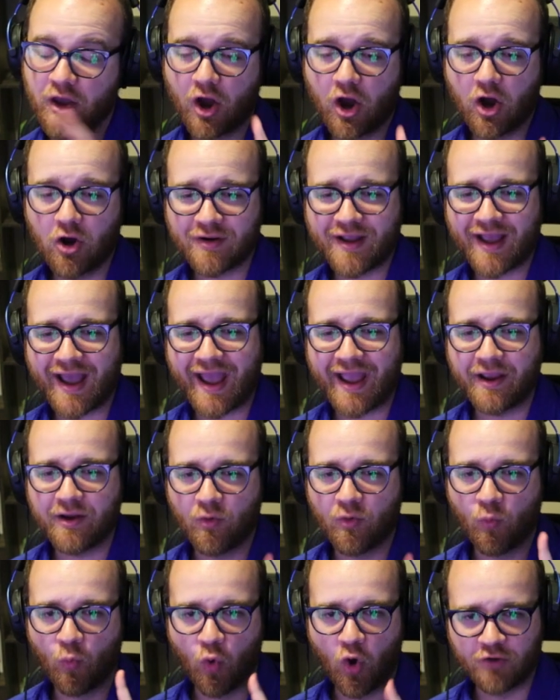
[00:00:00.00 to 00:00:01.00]
Okay,
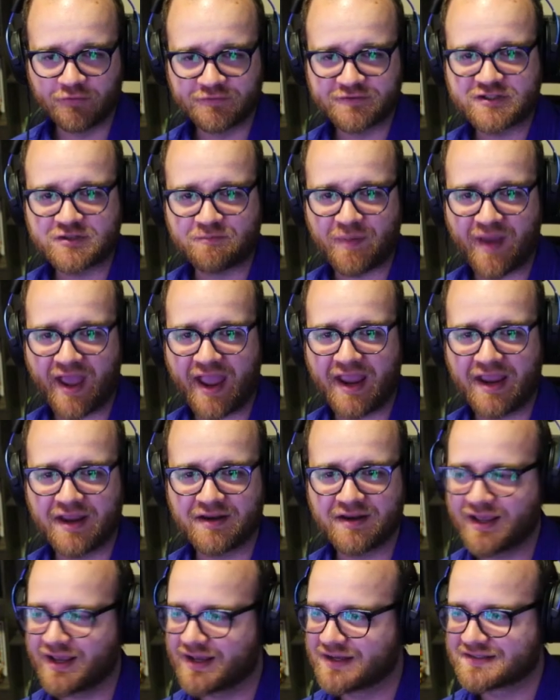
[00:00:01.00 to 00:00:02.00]

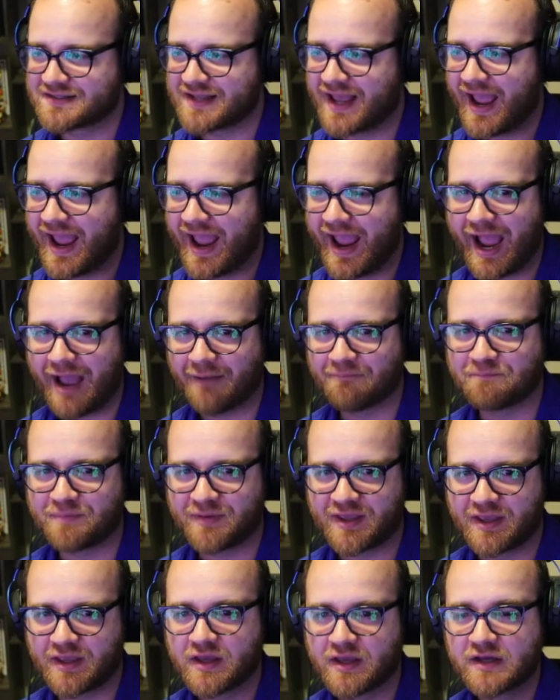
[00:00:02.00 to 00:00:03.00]
Wolfsbane is a
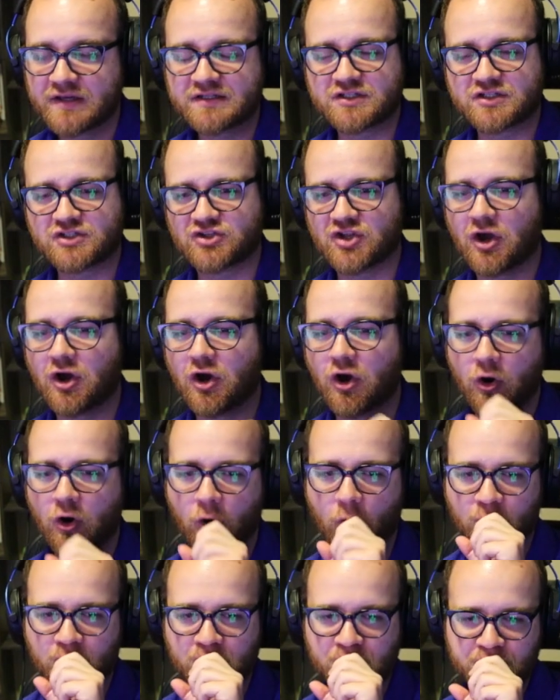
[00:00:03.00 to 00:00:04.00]
happy,
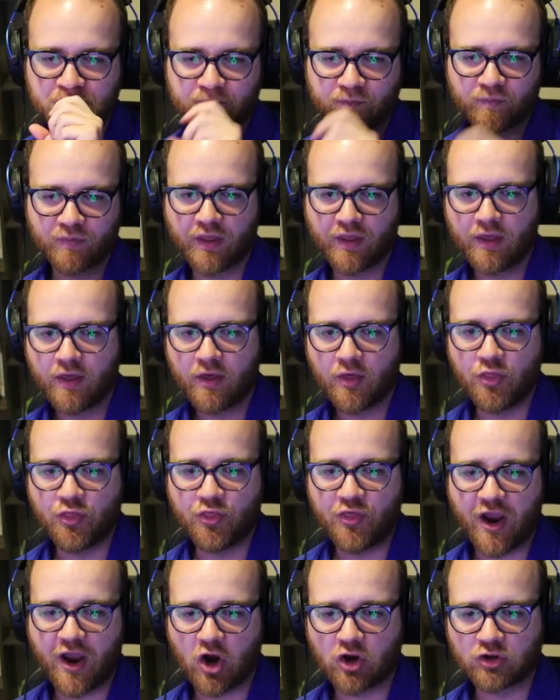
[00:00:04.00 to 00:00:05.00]
so
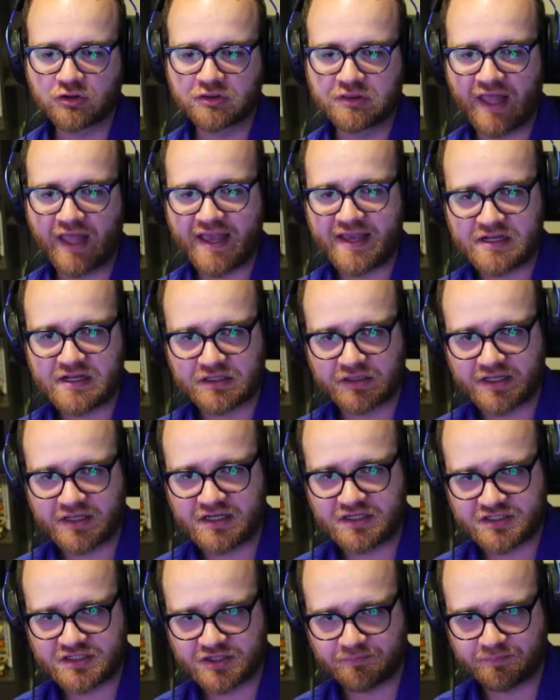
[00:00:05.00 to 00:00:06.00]
they're
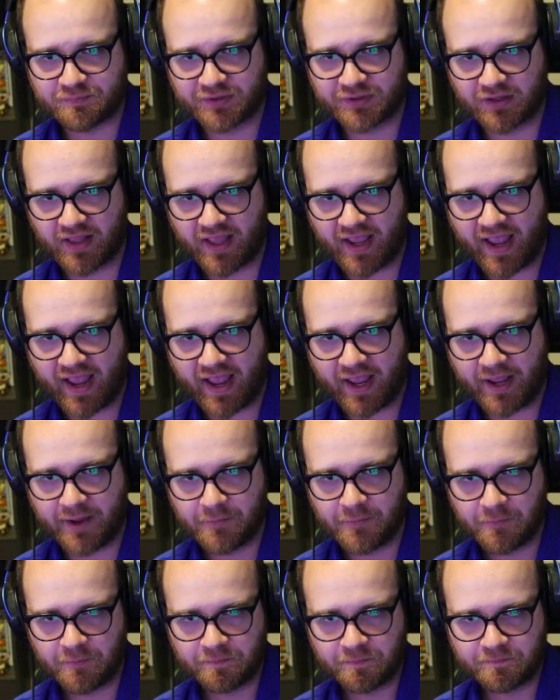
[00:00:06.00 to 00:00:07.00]
likely to
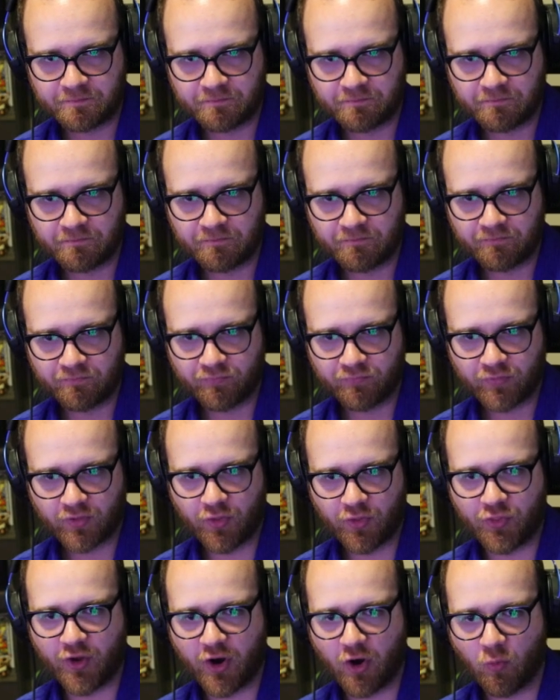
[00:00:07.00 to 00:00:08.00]
play
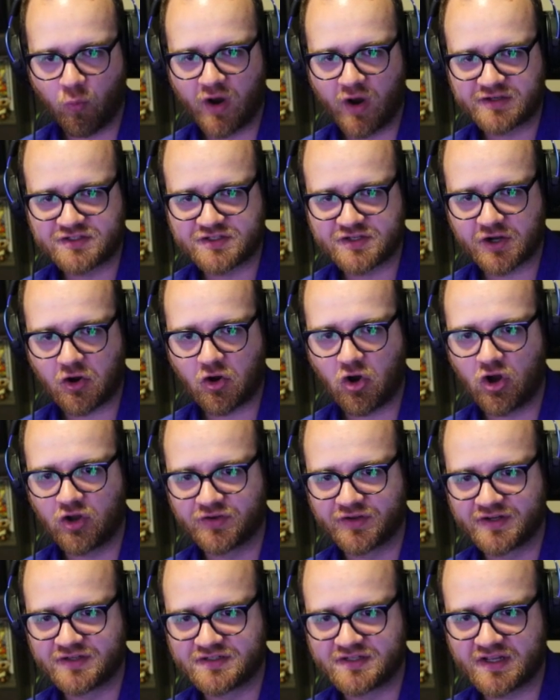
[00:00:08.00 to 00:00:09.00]
their what's it
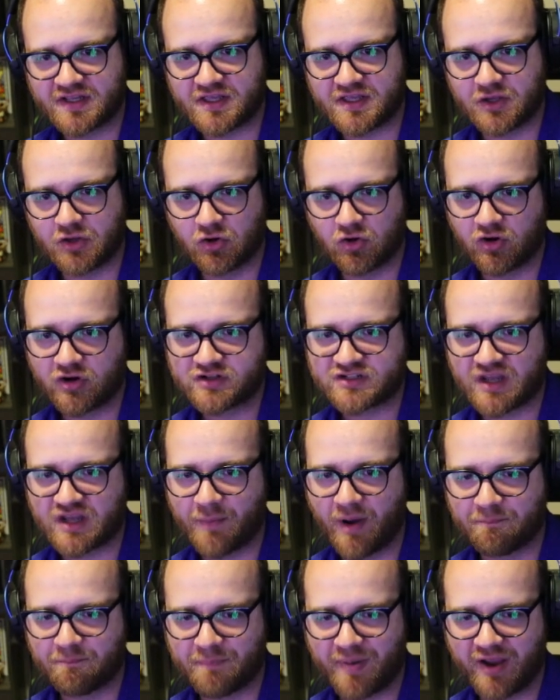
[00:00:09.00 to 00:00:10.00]
called into here, because I'm
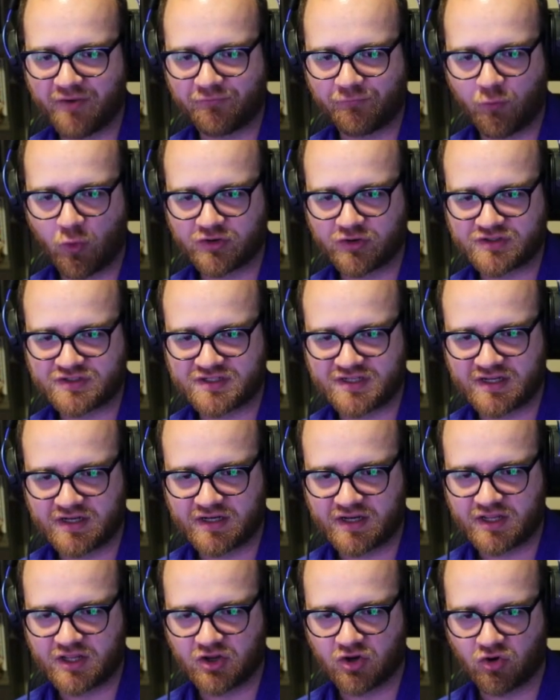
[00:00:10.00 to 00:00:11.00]
up by
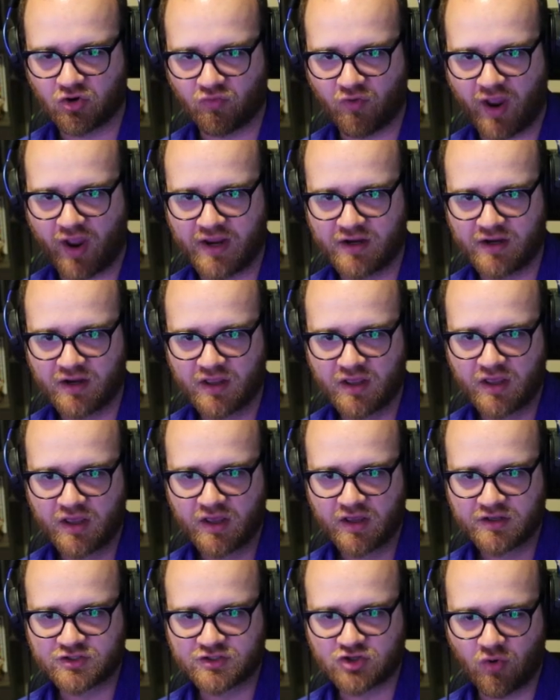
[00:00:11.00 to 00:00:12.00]
14 here, right?
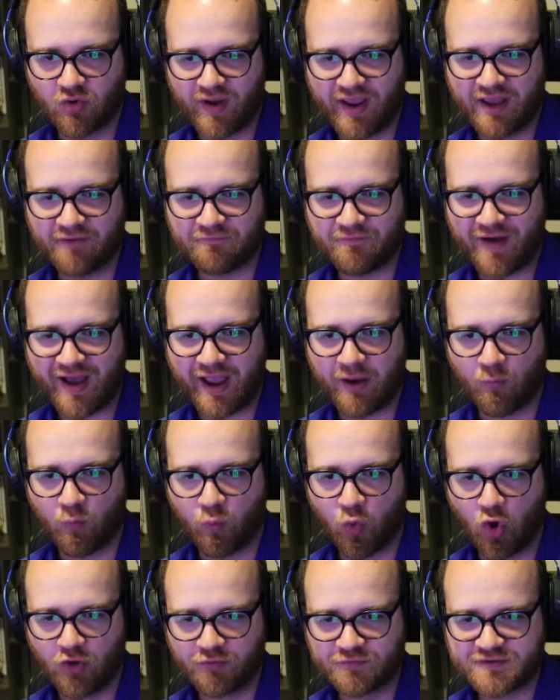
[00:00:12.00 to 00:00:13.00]
So if I
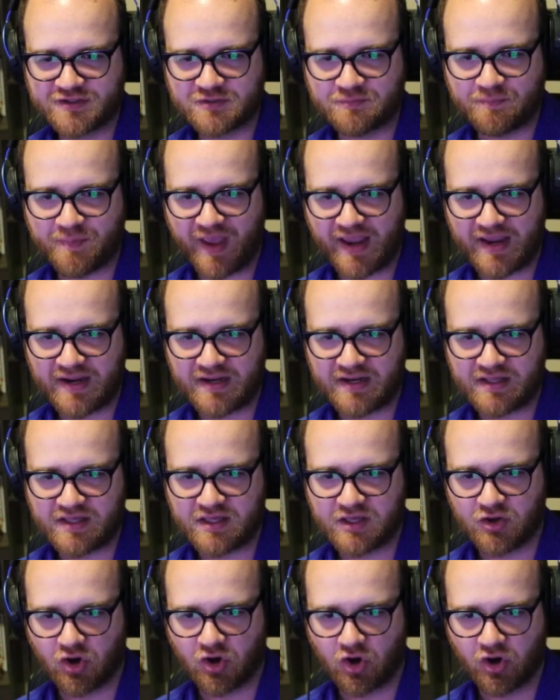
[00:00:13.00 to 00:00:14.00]
Wolfsbane
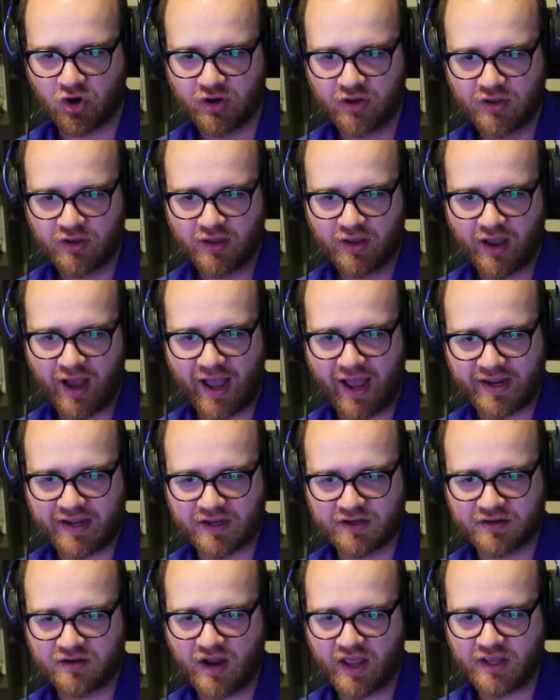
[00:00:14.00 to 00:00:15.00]
here, I
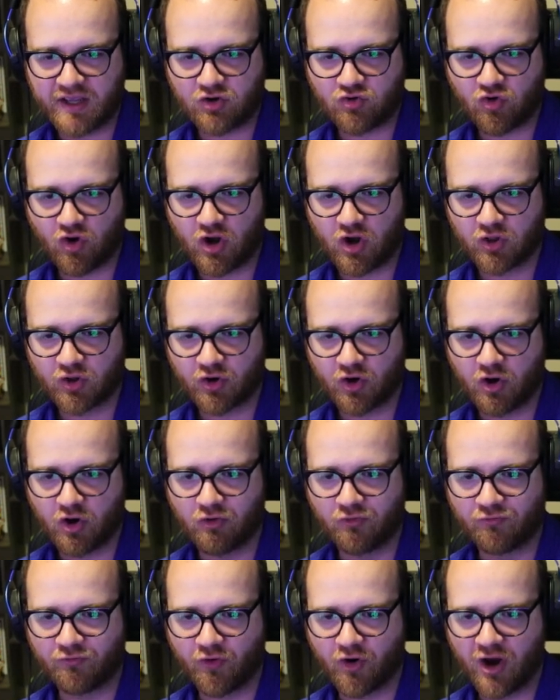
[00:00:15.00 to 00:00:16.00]
can Nightcrawler
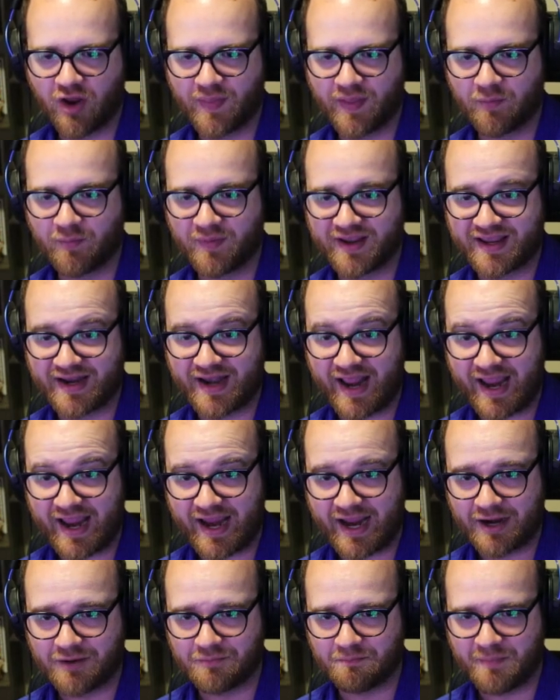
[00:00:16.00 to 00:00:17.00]
over, and then we can
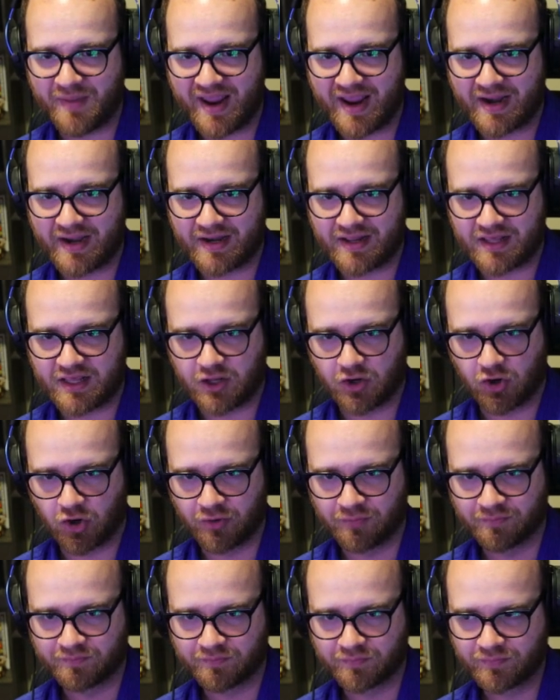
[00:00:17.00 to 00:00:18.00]
Ant-Man
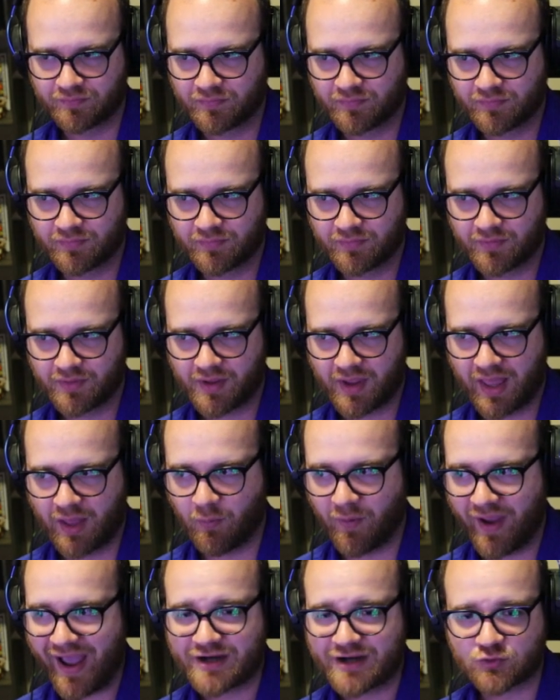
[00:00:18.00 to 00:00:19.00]
here.
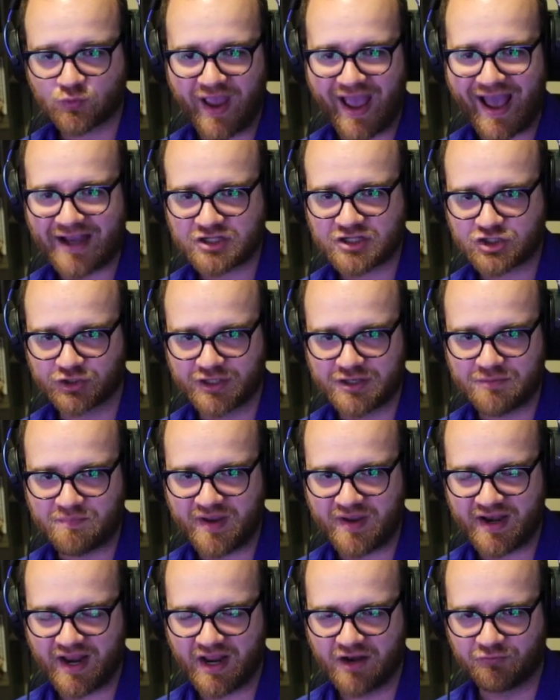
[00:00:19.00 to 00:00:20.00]
And we actually
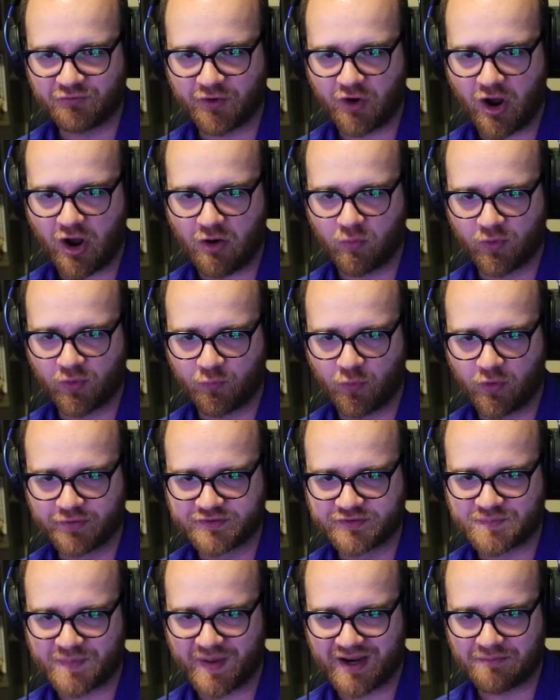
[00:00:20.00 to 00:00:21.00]
beat Infinaut with
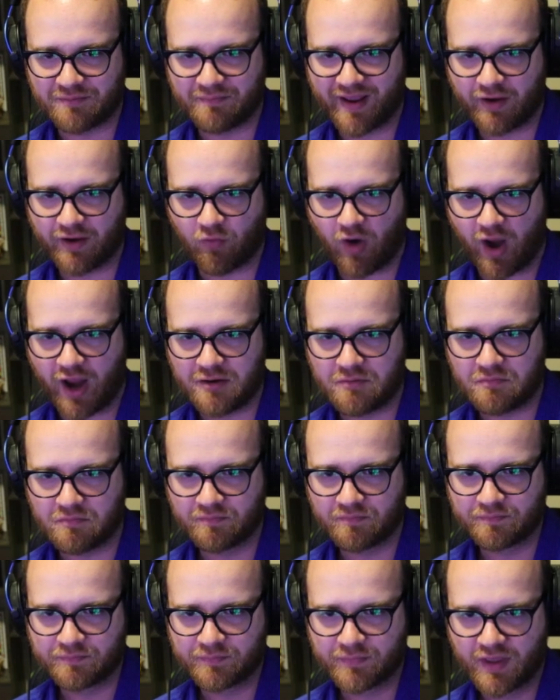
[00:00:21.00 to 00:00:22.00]
Wolfsbane mid, right?
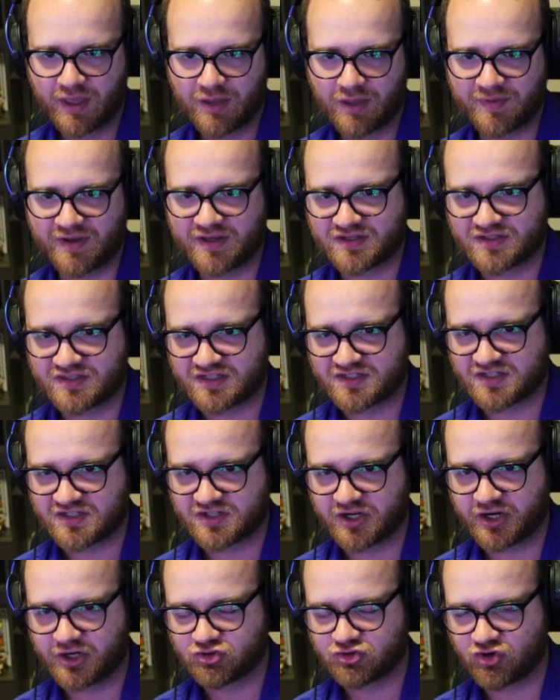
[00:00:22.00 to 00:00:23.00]
Because this is
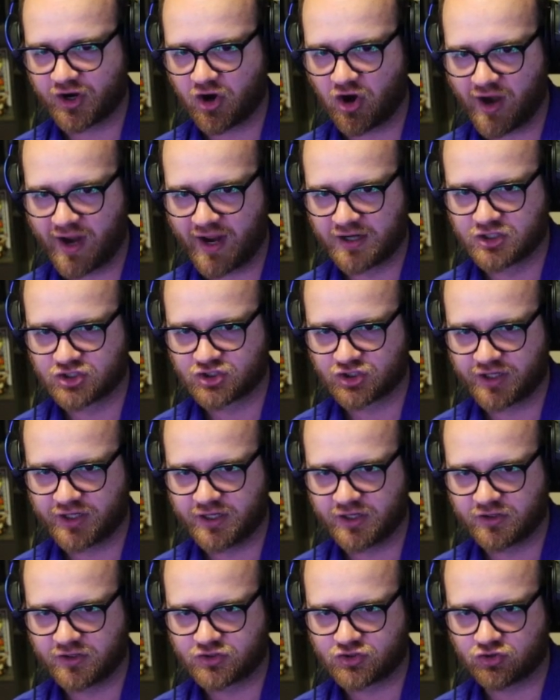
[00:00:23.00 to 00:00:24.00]
going to trigger Angela
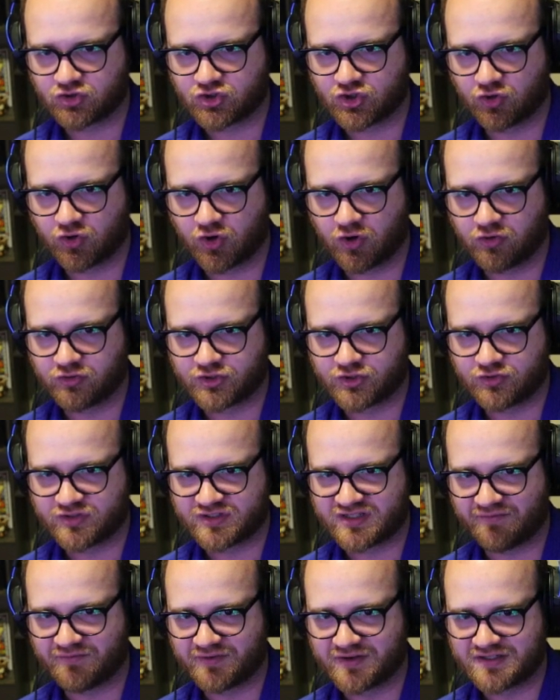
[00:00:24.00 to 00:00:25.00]
here, so she'll go to
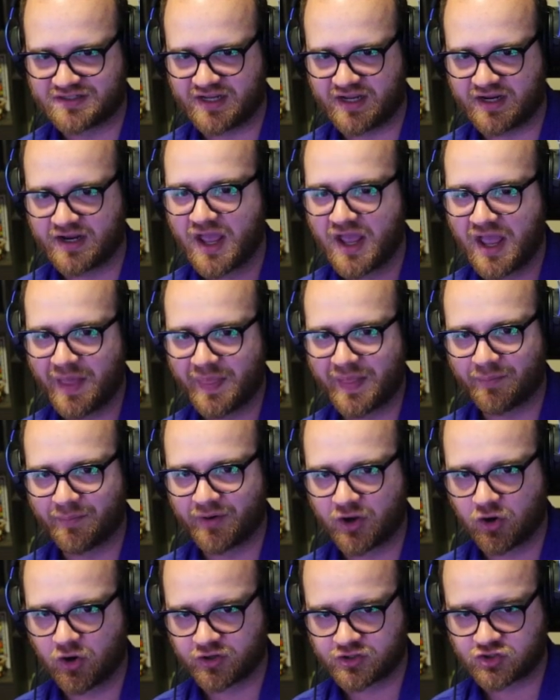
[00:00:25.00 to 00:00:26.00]
17, and then I'm going to go to